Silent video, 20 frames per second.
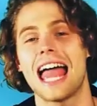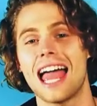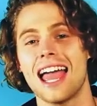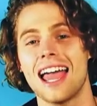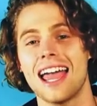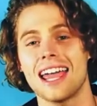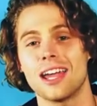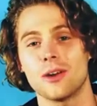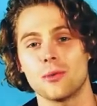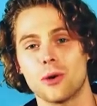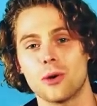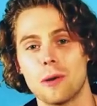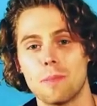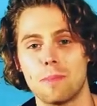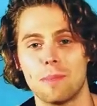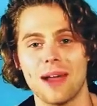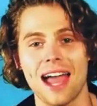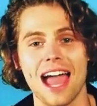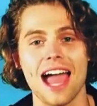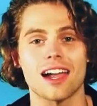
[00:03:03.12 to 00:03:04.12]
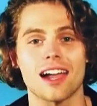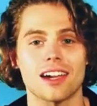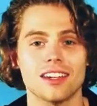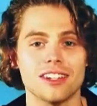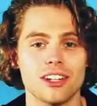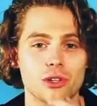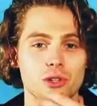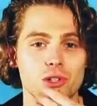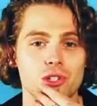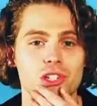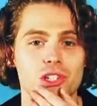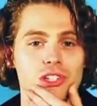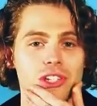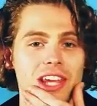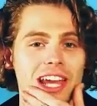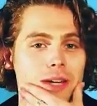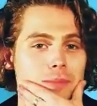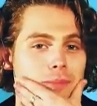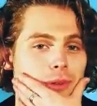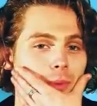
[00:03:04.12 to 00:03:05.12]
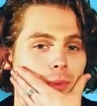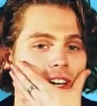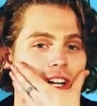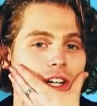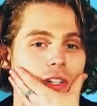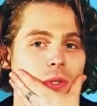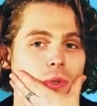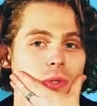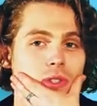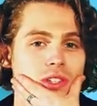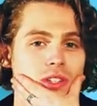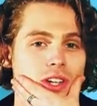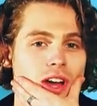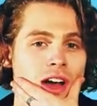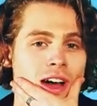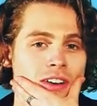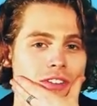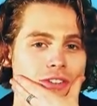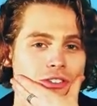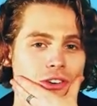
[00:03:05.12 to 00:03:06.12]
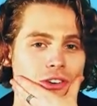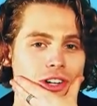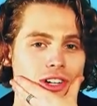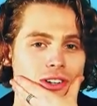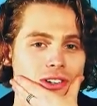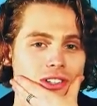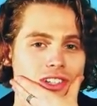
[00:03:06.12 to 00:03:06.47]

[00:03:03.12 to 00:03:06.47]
Hey, we're back! Another segment. We got a new song for you.